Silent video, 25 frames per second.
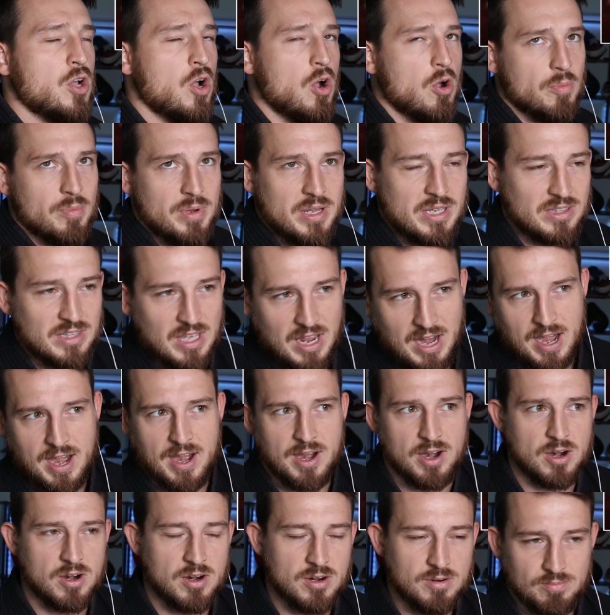combing the
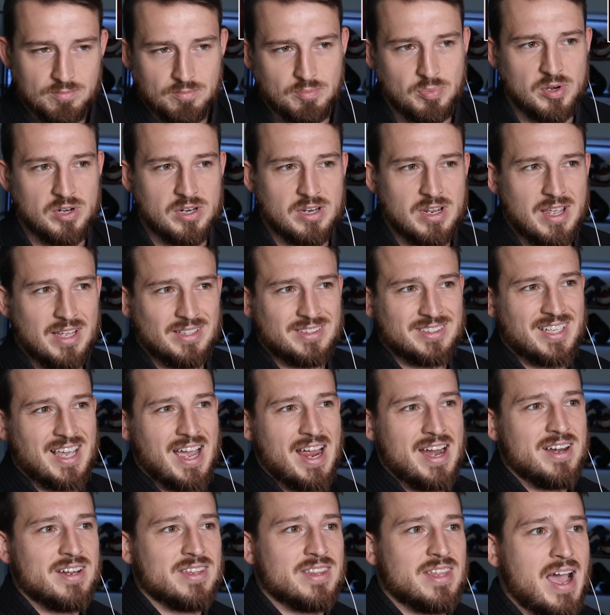hair, but
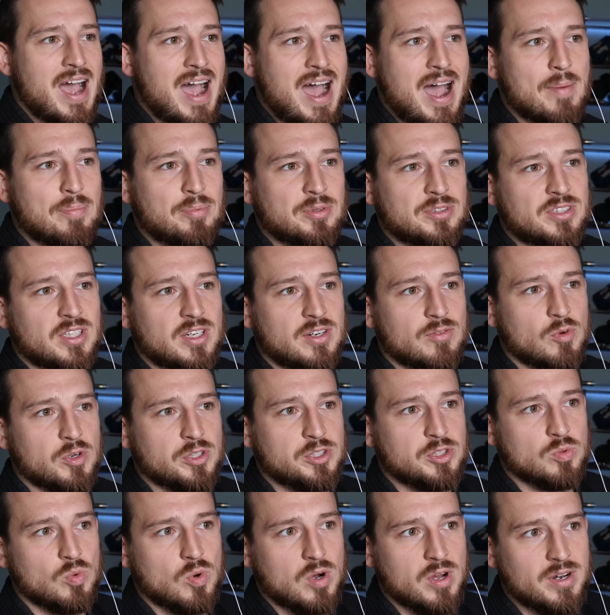it's kind of the opposite
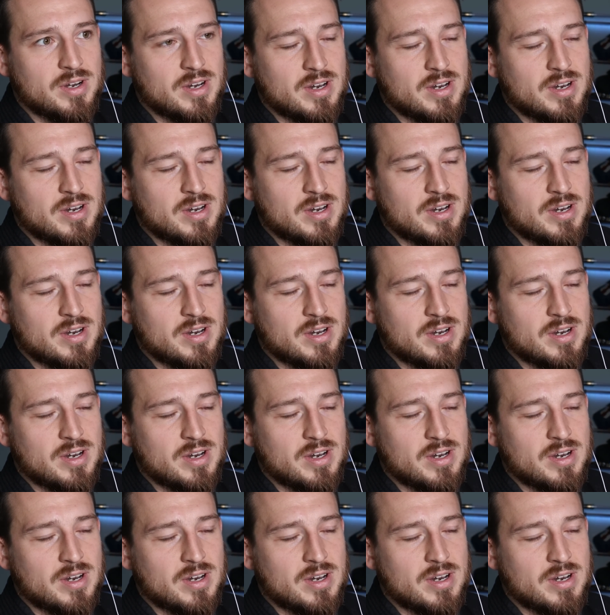of what you